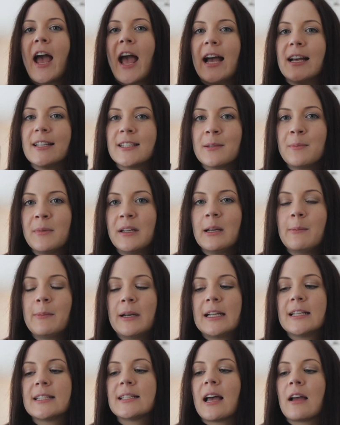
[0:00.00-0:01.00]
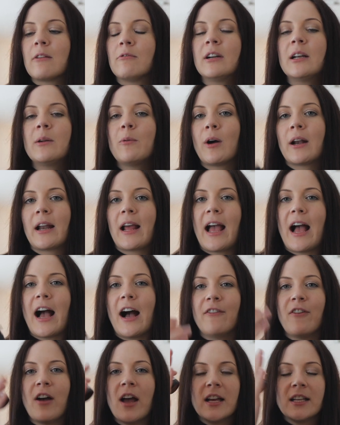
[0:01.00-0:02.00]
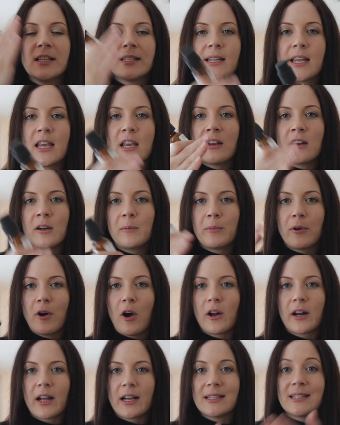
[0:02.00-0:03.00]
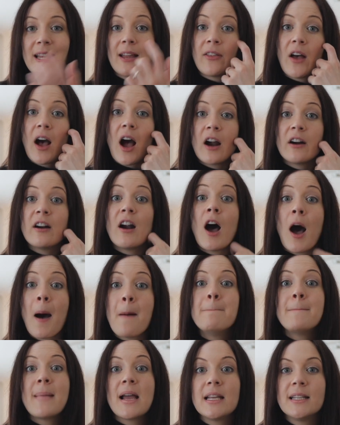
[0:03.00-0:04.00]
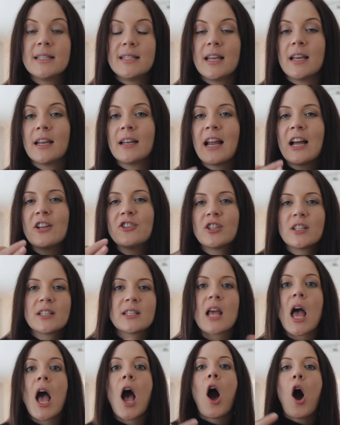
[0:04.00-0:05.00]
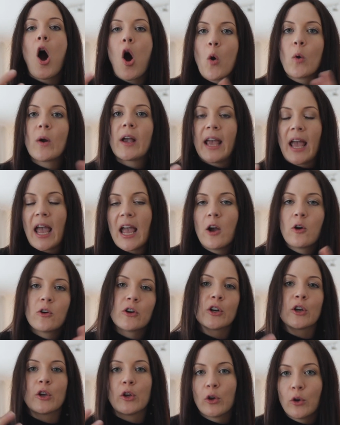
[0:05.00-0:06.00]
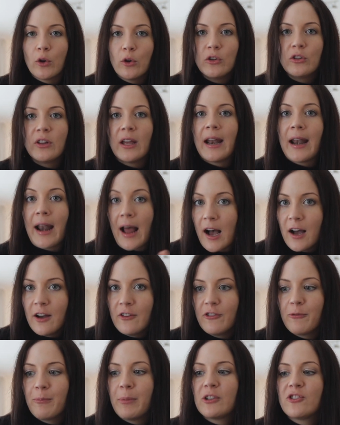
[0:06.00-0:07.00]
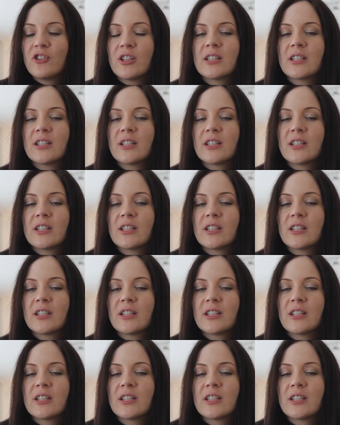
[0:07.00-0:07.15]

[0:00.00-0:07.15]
As a minimalist, I really want to have skincare products that are amazing, not just okay or good enough, but